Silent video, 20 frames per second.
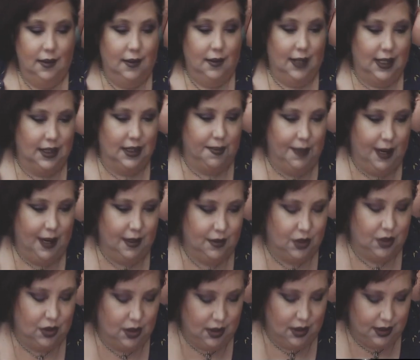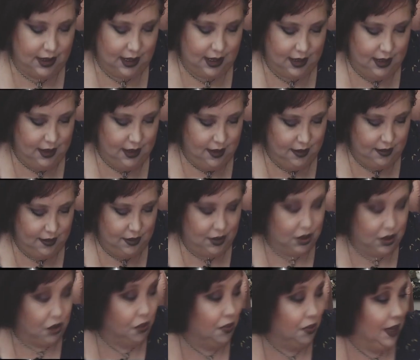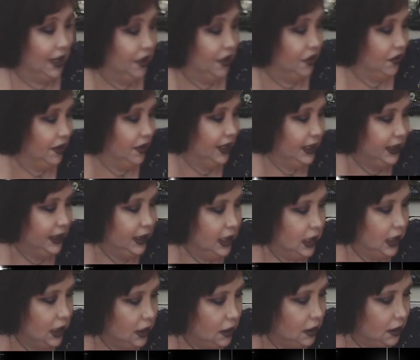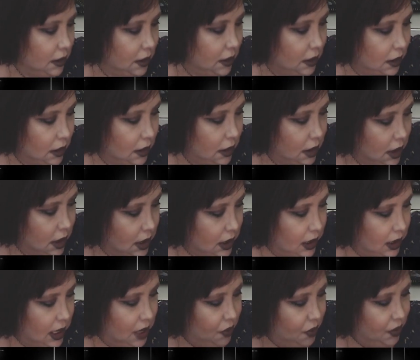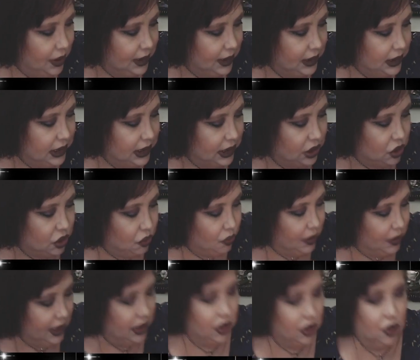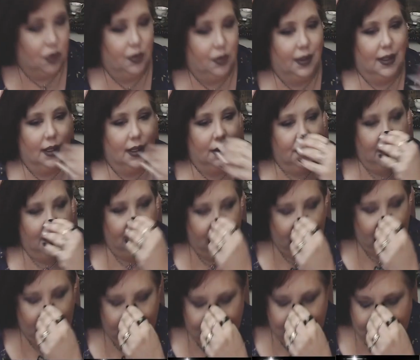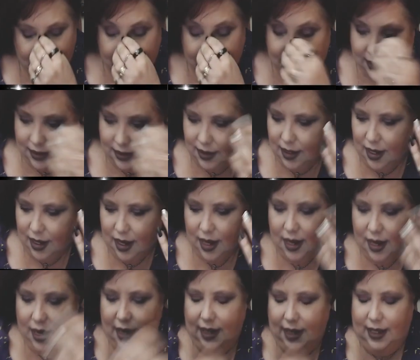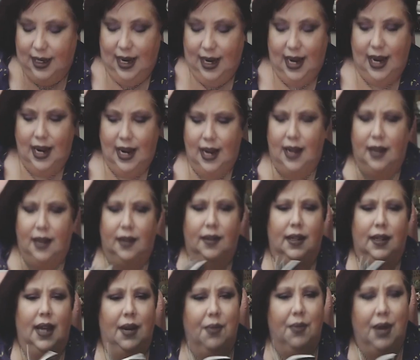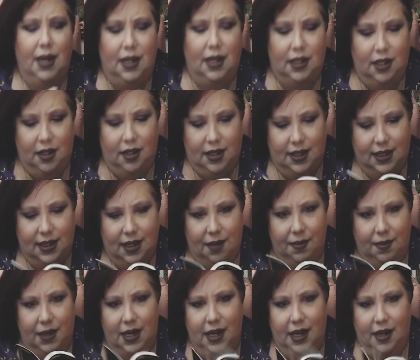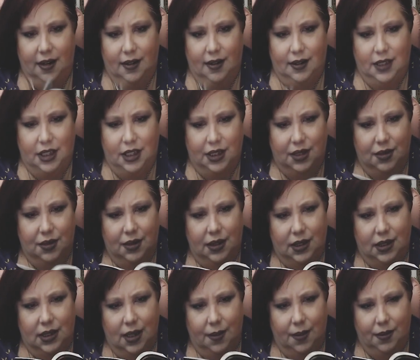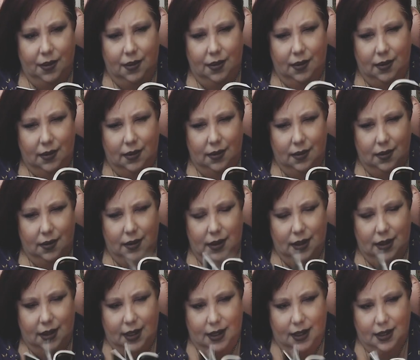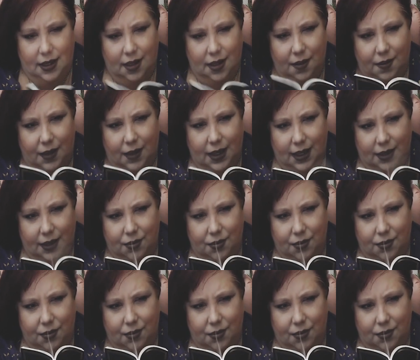about, looks like, you know, surrendering, not willing to surrender with it reversed. It's, yeah, I want to look at something here, just to double look at something, because